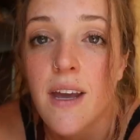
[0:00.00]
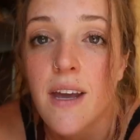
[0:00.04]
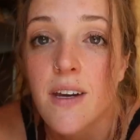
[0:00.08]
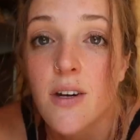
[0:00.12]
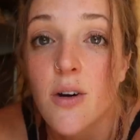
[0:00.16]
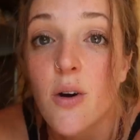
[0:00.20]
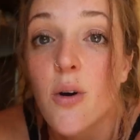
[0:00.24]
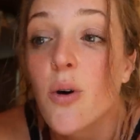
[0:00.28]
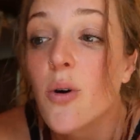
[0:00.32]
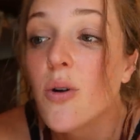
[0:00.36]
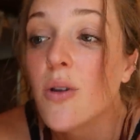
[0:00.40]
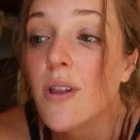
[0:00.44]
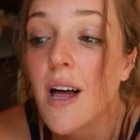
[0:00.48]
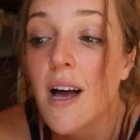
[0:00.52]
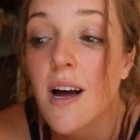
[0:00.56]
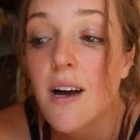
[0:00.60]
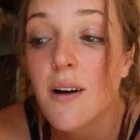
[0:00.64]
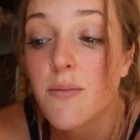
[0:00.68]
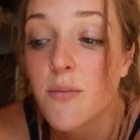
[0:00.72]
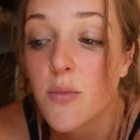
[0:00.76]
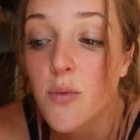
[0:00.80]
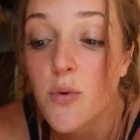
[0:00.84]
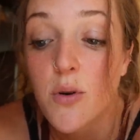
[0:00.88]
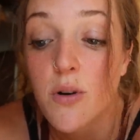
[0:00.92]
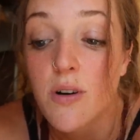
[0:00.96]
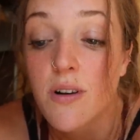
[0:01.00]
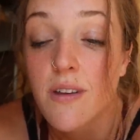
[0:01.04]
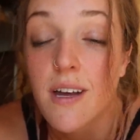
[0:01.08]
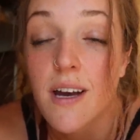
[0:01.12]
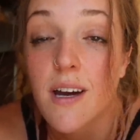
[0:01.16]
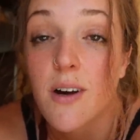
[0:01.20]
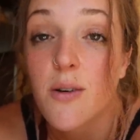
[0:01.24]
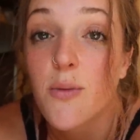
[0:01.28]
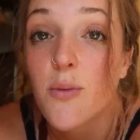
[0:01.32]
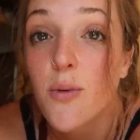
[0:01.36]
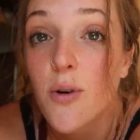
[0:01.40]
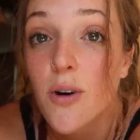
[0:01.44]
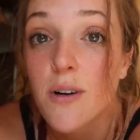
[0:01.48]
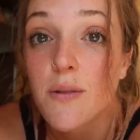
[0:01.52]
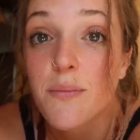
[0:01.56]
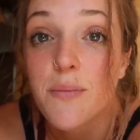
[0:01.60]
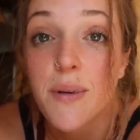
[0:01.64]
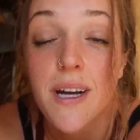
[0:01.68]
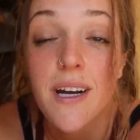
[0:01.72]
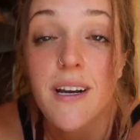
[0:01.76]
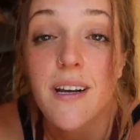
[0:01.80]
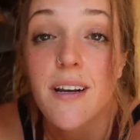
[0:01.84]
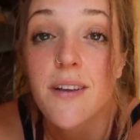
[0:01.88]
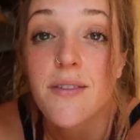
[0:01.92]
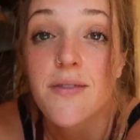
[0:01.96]
and a whole lot more that weren't
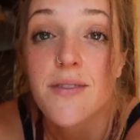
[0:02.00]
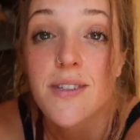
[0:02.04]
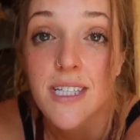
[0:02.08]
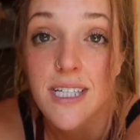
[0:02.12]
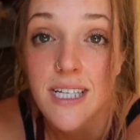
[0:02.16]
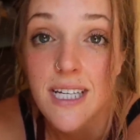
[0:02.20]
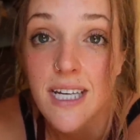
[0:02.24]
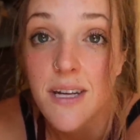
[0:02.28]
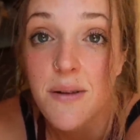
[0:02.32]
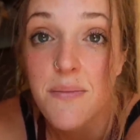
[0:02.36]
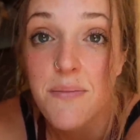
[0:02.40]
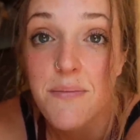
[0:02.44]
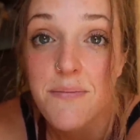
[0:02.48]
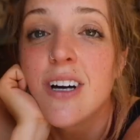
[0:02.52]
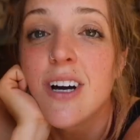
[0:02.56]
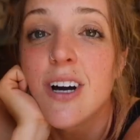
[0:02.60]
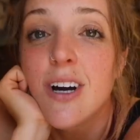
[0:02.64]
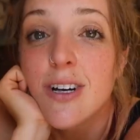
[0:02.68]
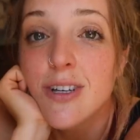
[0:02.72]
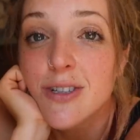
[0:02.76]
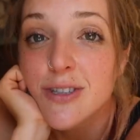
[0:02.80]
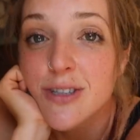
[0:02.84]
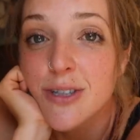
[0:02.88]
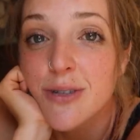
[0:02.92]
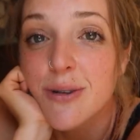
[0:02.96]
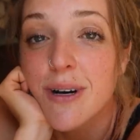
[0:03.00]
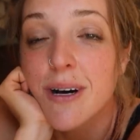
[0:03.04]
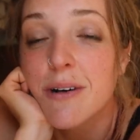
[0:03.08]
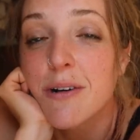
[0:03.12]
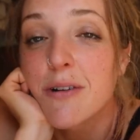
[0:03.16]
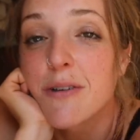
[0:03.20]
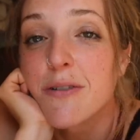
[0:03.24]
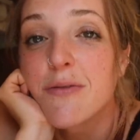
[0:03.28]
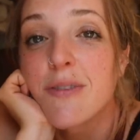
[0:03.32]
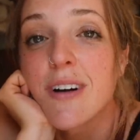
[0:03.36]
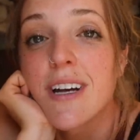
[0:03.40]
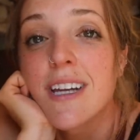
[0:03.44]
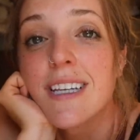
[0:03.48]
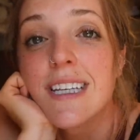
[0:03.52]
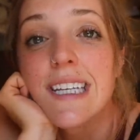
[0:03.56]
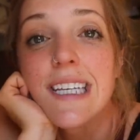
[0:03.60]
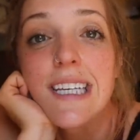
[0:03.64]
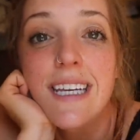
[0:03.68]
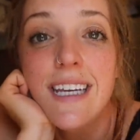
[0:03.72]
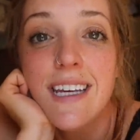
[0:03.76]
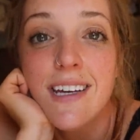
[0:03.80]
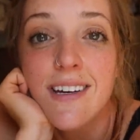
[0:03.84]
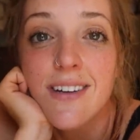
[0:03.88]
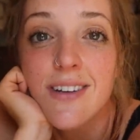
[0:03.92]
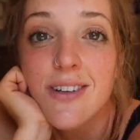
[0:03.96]
big enough to keep. Also, our friend
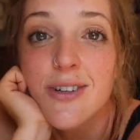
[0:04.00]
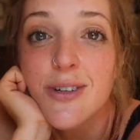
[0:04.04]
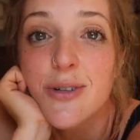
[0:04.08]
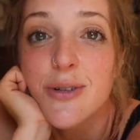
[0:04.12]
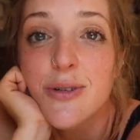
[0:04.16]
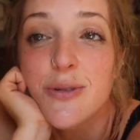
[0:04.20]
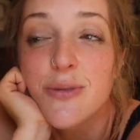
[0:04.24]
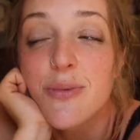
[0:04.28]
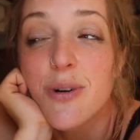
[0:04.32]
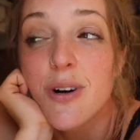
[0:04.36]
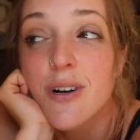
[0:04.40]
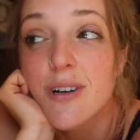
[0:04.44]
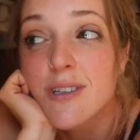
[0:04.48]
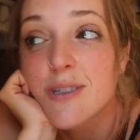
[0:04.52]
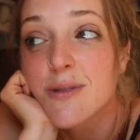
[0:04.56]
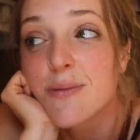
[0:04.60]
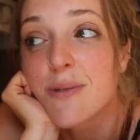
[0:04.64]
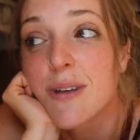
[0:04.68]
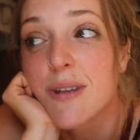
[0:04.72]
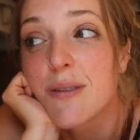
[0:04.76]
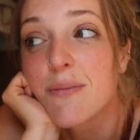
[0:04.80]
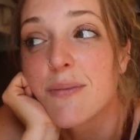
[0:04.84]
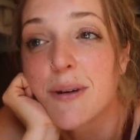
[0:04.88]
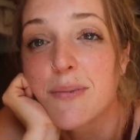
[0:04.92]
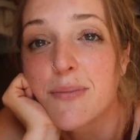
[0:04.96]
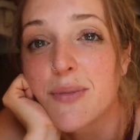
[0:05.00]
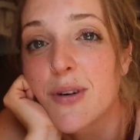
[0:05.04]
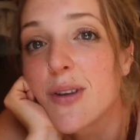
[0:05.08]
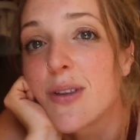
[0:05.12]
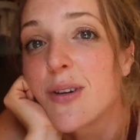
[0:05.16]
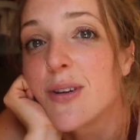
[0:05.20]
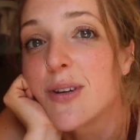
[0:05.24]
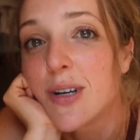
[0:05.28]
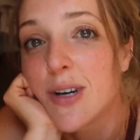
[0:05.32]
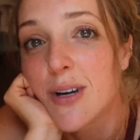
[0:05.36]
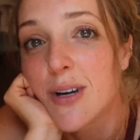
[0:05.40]
Neil, who works with my brother